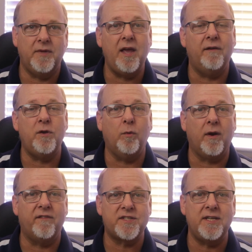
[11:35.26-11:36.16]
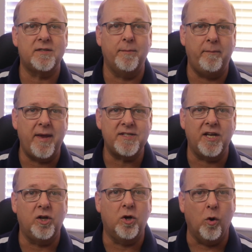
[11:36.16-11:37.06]
Hey, if you want to see some
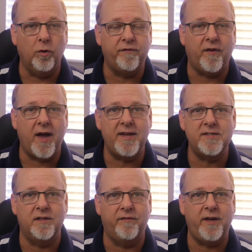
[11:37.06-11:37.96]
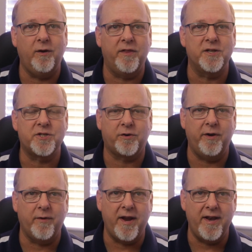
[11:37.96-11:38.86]
amazing gold finds, the video on the
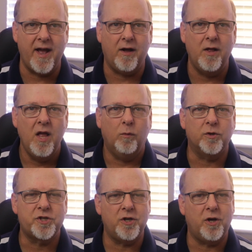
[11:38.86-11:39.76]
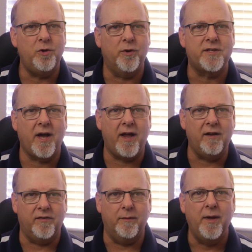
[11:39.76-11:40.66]
screen right now will show you a ton
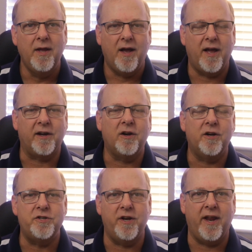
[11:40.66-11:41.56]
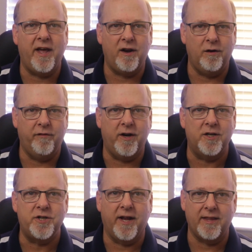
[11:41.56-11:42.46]
of them. I encourage you to head on over there
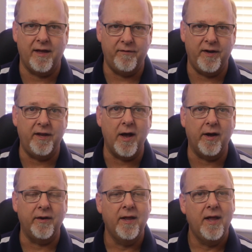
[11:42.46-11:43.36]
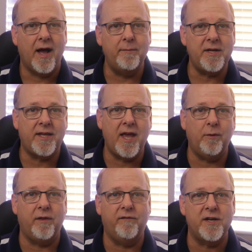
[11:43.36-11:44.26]
and check that video out. I'm DK
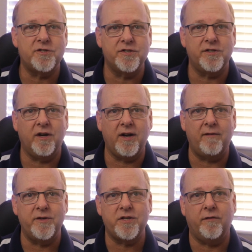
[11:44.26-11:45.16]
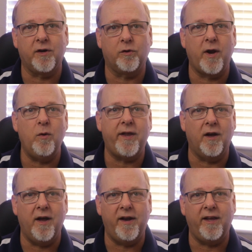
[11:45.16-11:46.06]
with Adventures in Dirt. Have yourself a great week
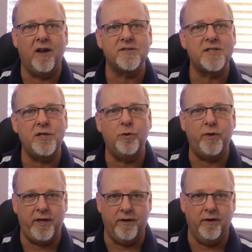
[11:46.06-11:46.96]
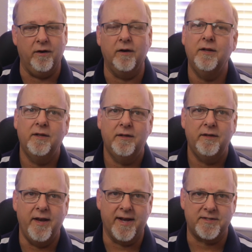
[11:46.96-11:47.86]
of hunting, and I'll see you here
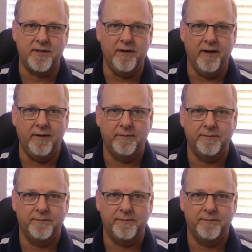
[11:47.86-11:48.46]
next Sunday.